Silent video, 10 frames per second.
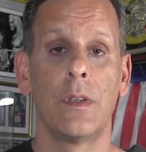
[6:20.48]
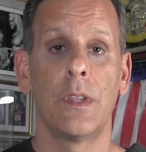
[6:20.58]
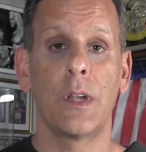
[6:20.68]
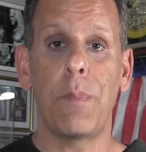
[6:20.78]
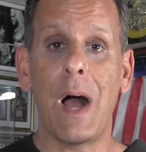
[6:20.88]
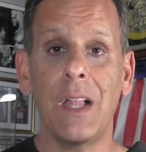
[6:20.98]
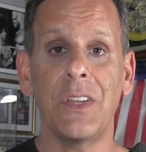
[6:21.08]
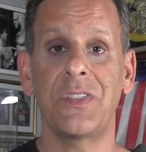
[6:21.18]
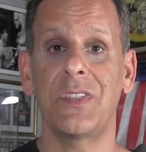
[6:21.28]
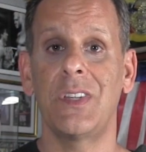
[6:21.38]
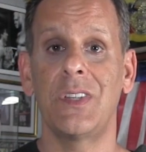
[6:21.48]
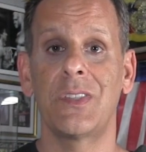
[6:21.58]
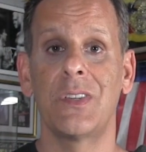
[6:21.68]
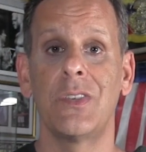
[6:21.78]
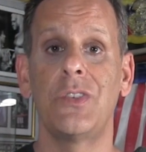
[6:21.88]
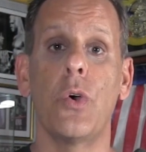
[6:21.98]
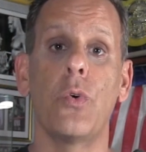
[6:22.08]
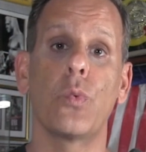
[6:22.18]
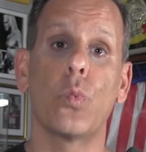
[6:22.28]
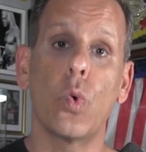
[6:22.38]
their policies
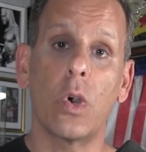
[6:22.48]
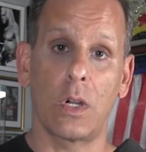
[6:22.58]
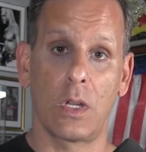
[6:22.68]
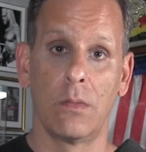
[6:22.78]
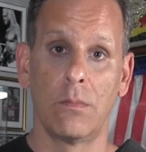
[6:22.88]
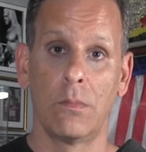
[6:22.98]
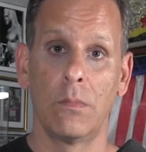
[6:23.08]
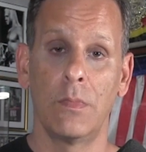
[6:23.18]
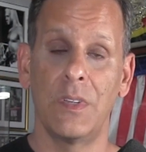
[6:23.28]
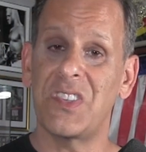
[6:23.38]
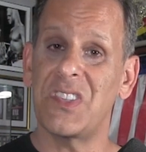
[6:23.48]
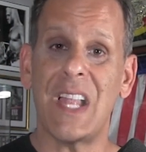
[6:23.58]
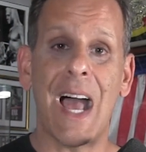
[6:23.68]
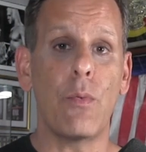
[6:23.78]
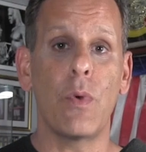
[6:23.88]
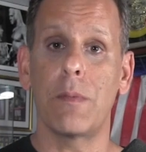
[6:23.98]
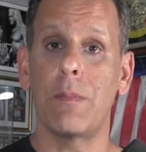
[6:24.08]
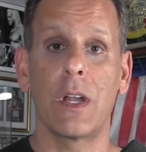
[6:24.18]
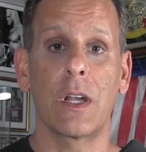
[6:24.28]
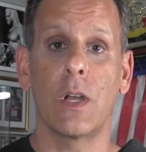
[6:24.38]
don't work. This is not what
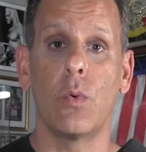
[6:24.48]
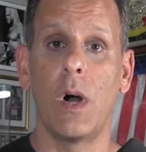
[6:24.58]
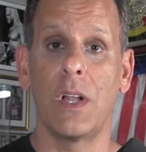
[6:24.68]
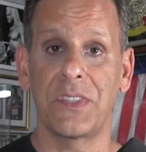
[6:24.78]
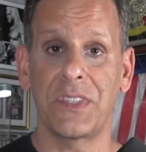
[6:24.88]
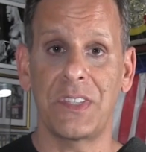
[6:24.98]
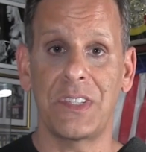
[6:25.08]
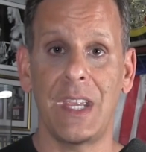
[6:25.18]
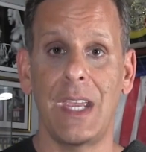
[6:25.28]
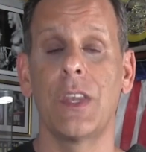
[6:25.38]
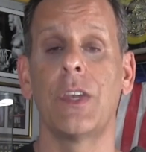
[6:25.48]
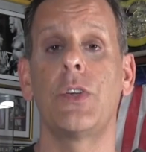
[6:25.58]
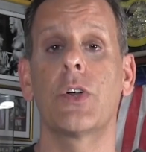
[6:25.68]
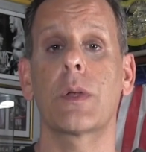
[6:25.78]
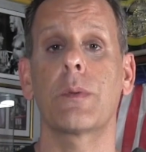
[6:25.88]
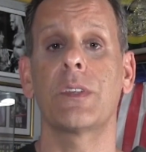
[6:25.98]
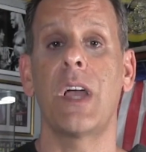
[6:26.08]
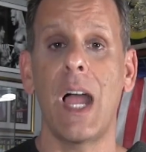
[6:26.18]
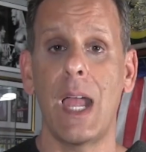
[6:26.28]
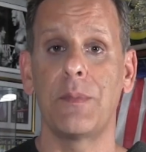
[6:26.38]
America wants to see. The New York
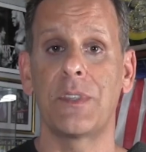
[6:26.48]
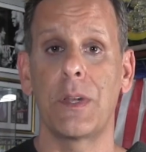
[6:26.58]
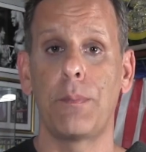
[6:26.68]
Times did a